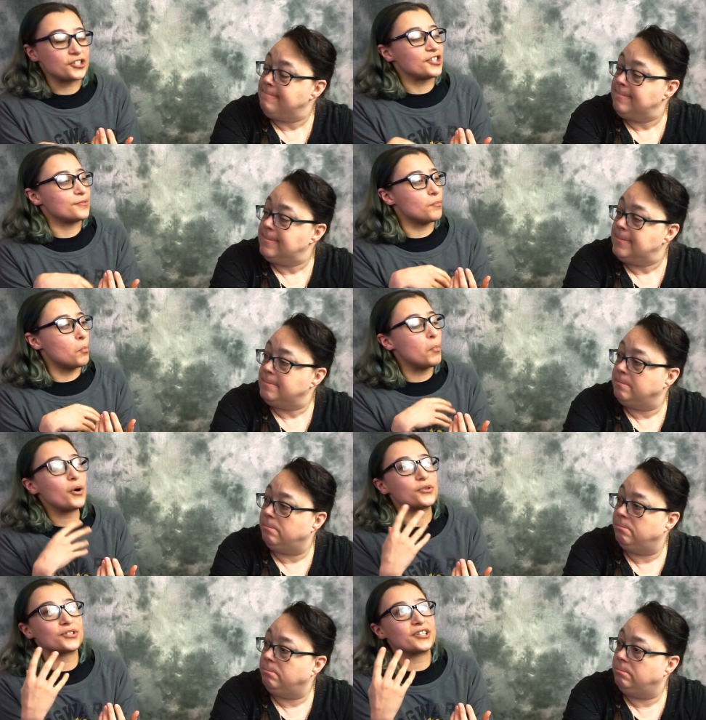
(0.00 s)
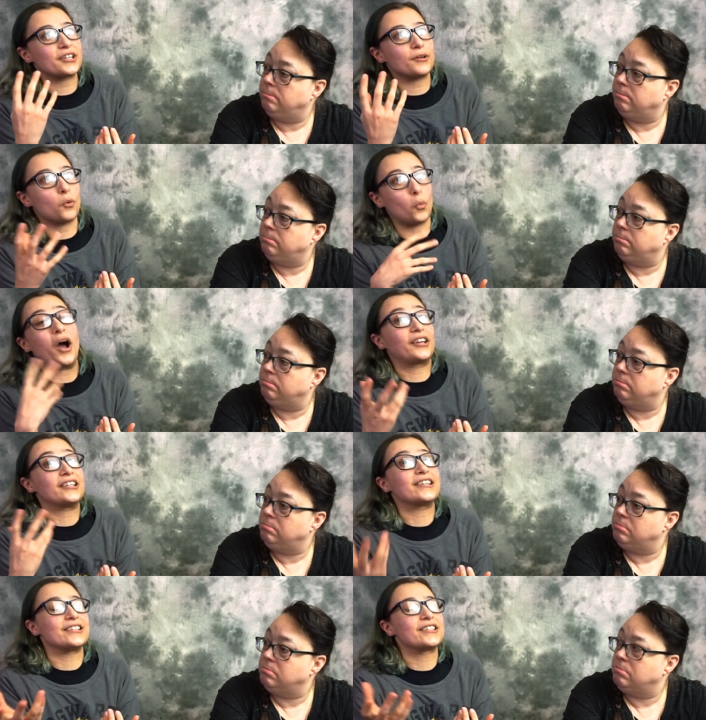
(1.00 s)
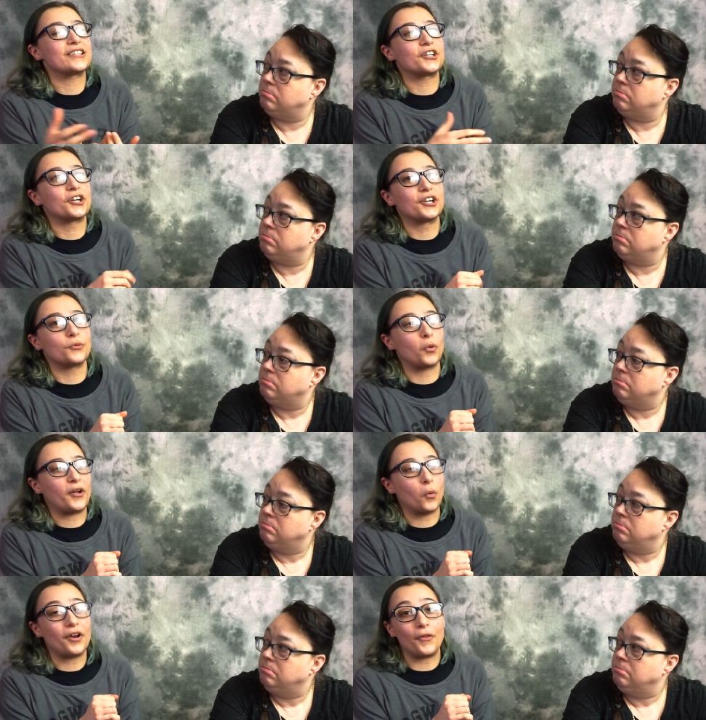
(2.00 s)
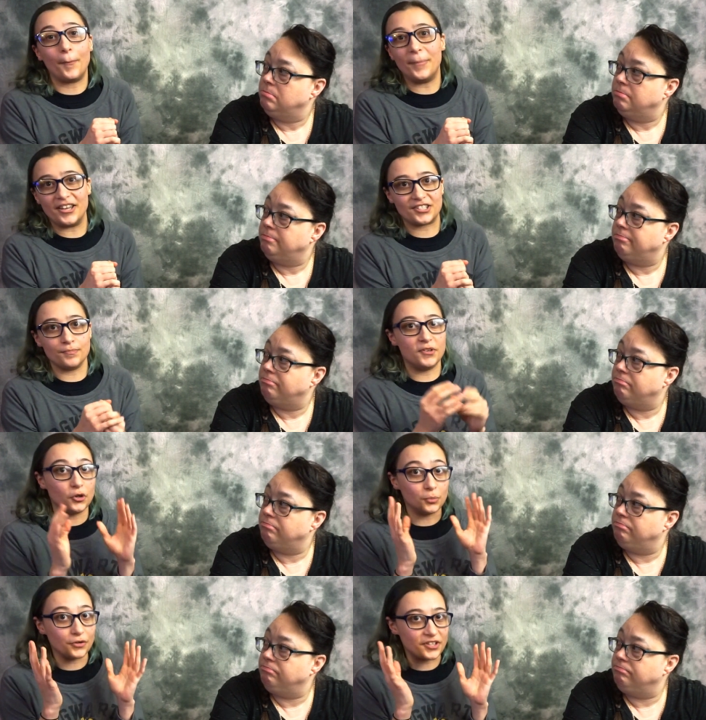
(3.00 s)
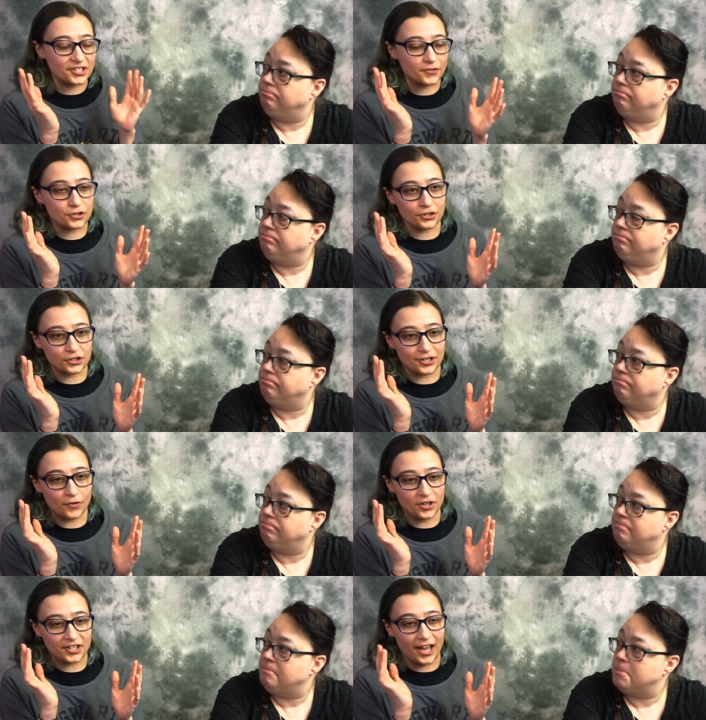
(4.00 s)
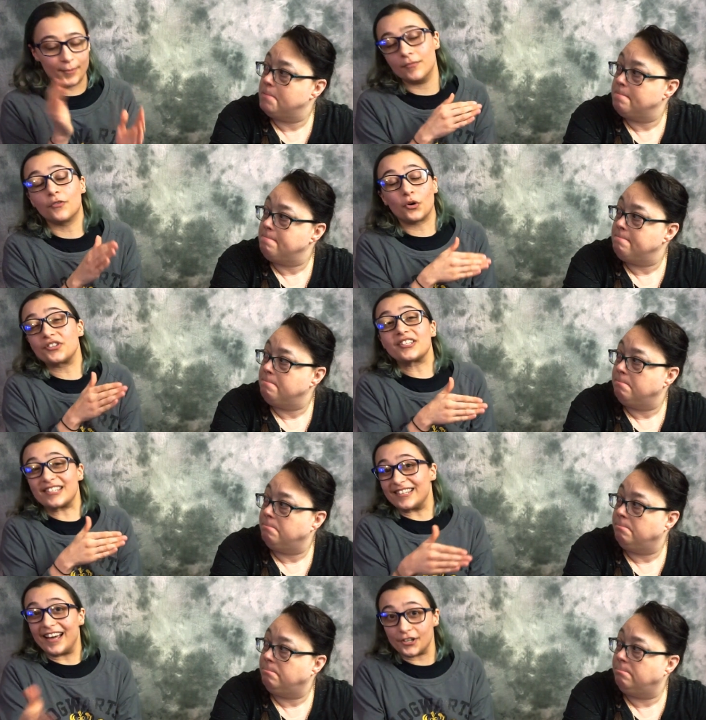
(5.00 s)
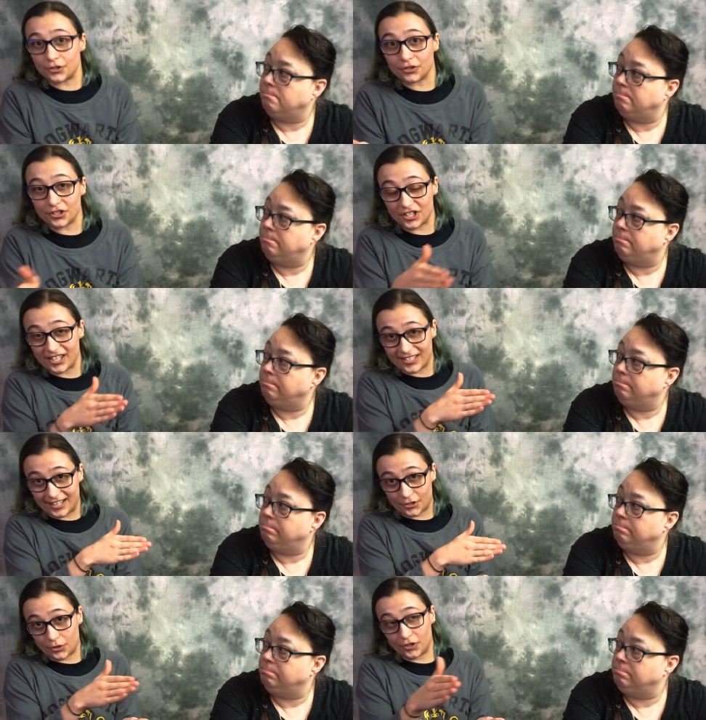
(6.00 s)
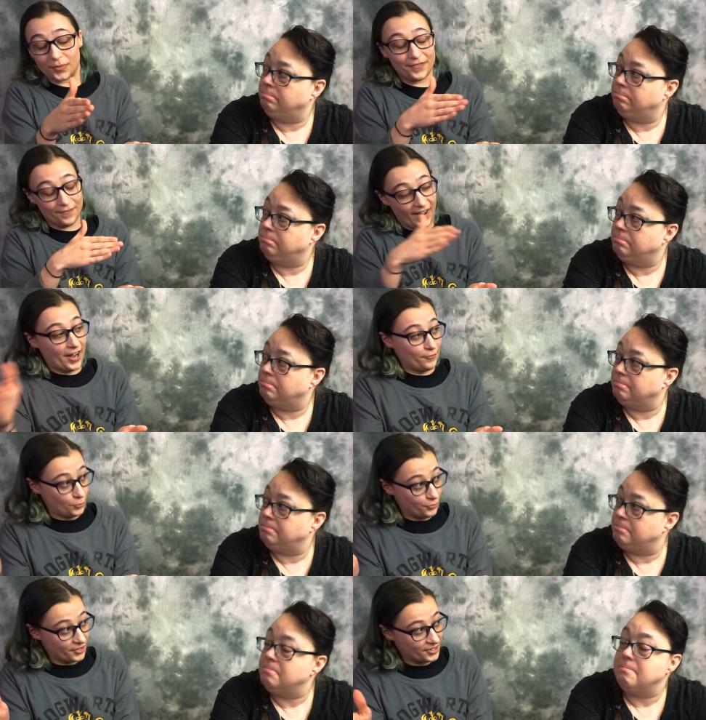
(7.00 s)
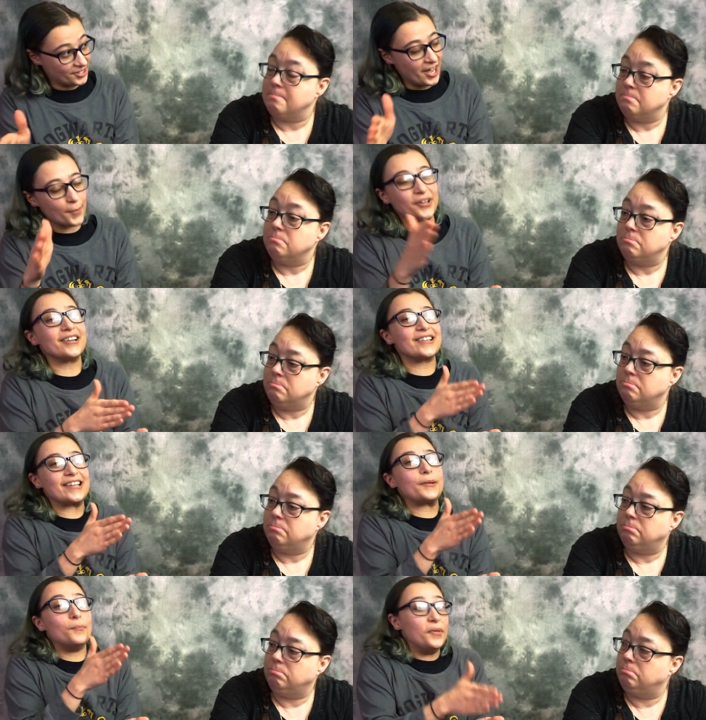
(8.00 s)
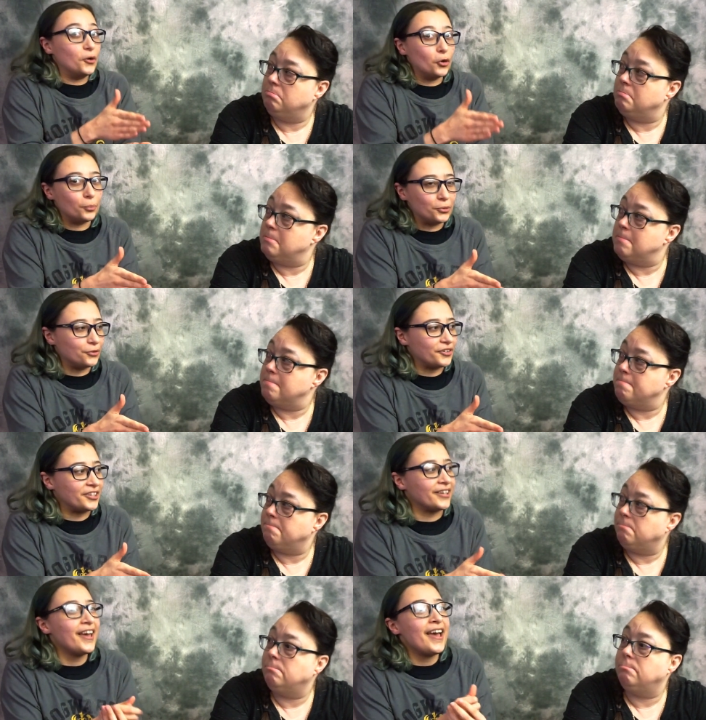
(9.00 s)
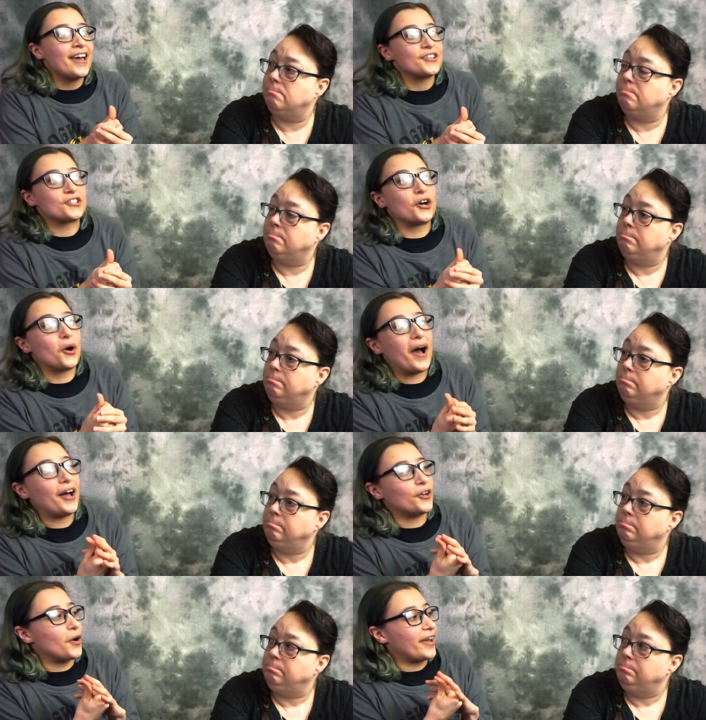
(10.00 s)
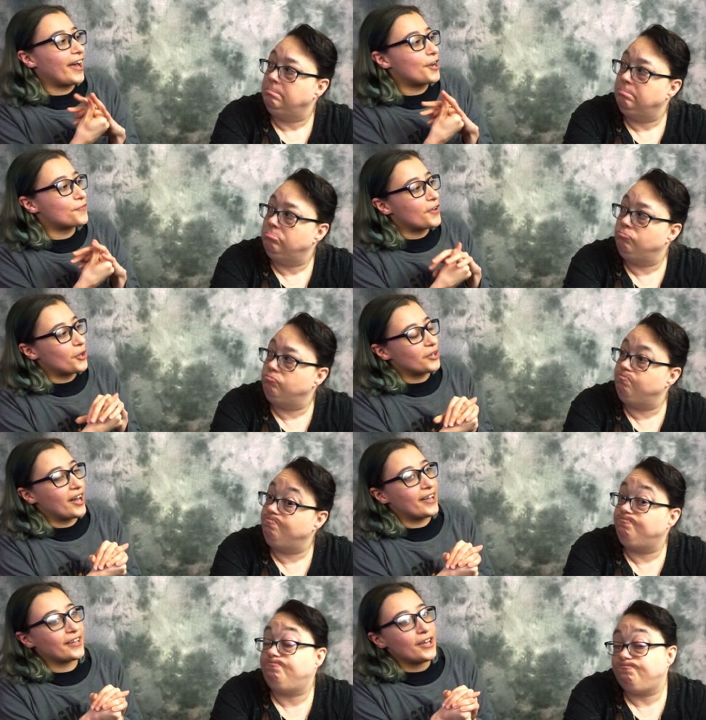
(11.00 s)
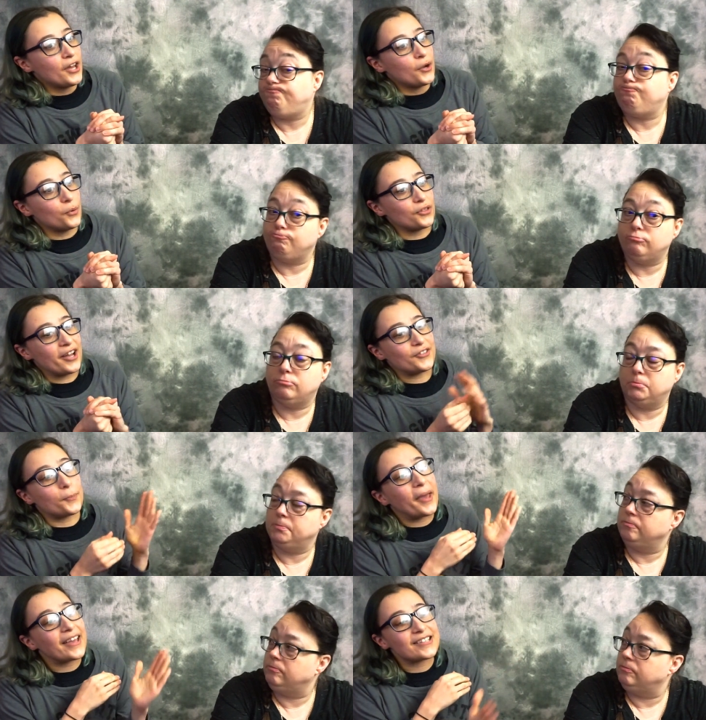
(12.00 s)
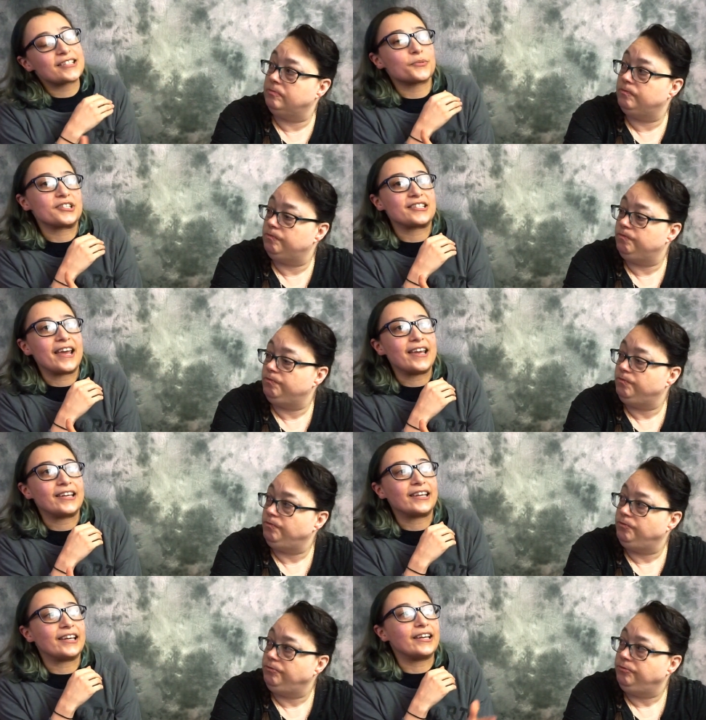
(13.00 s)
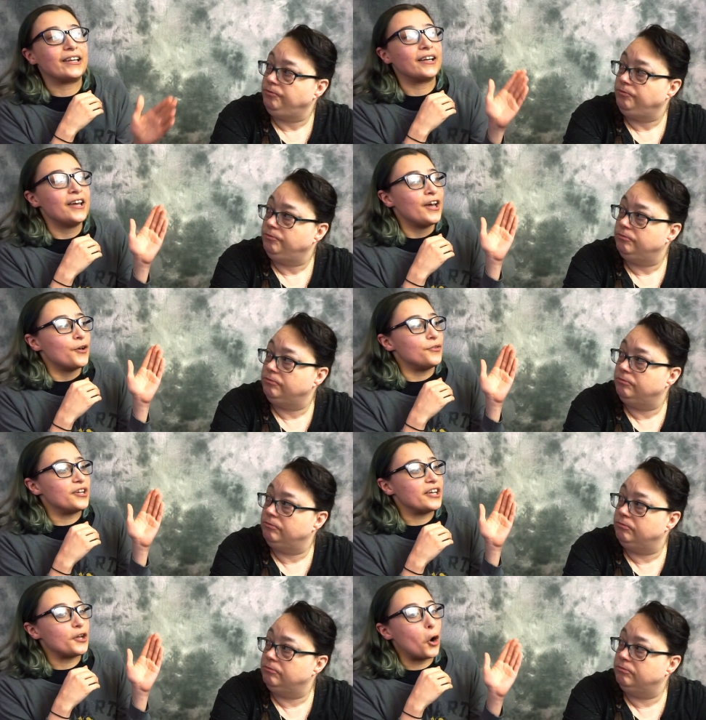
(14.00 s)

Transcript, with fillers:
Speaker 1: is mostly widely considered like one of the best middle movies of a trilogy of all time. Of course, this is not a trilogy, it's actually going to be five movies, but it is a middle movie. So I don't know, I kind of felt like with like the pace it was taking, the